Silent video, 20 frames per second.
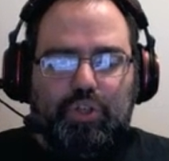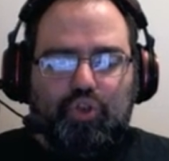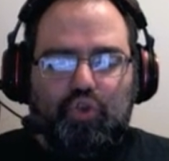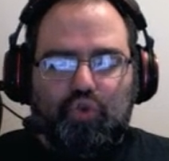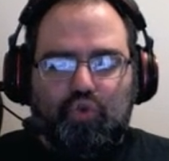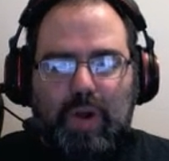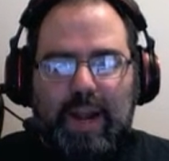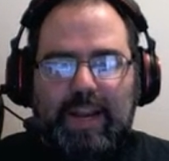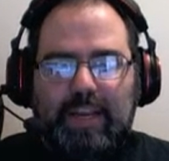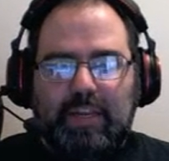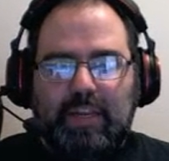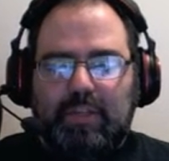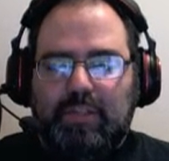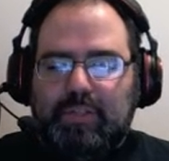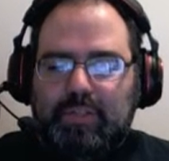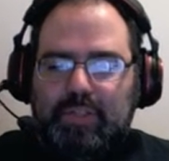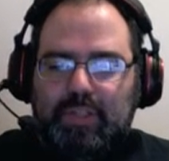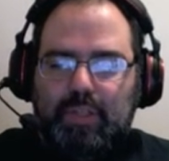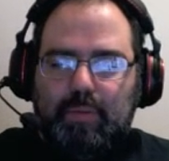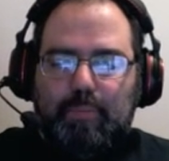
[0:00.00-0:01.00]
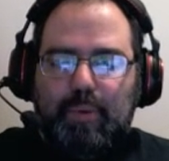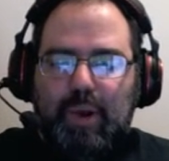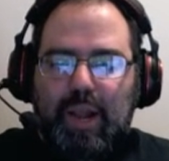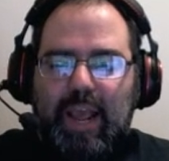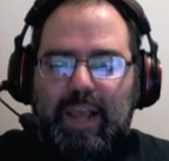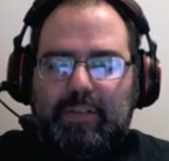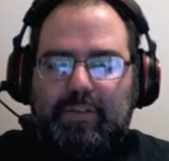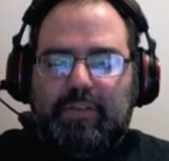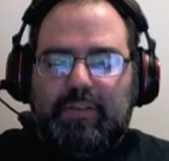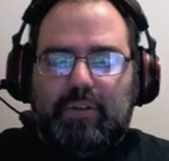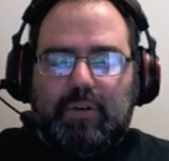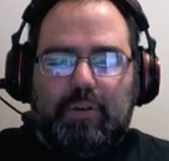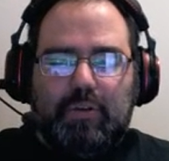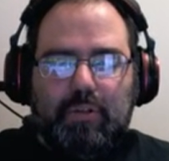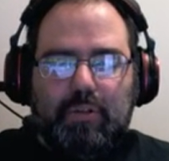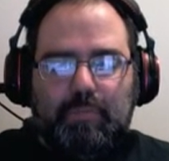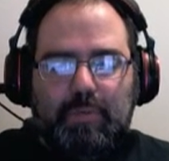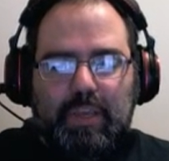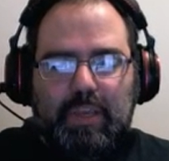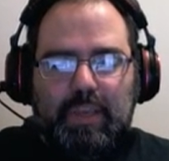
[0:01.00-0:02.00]
dragons, and the black circle
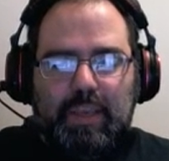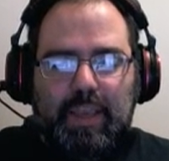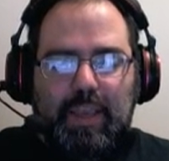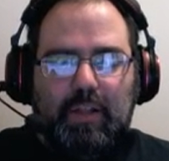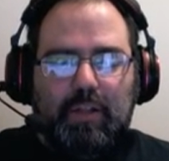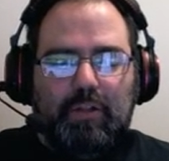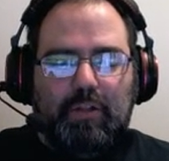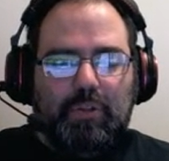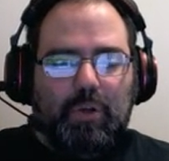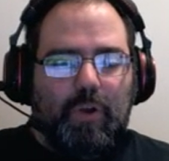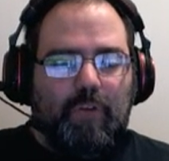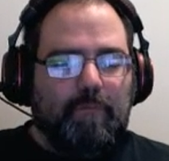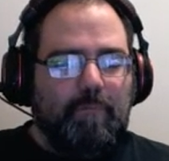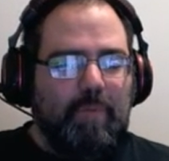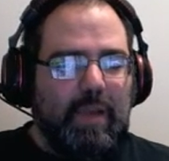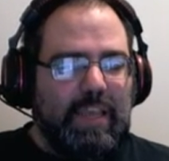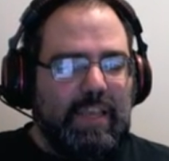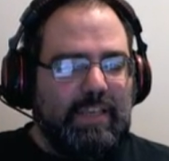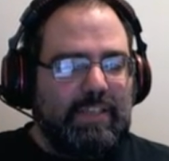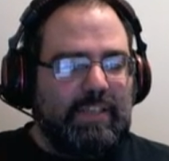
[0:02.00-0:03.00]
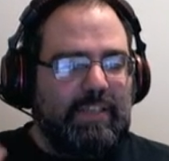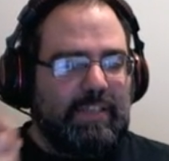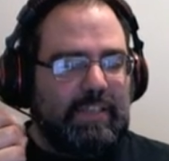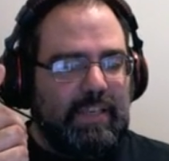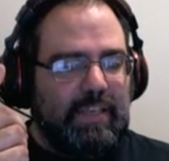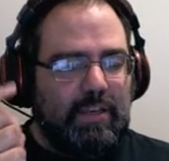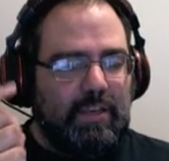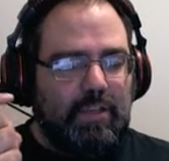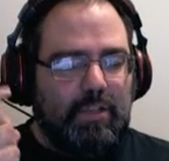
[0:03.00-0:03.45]
being held off by a single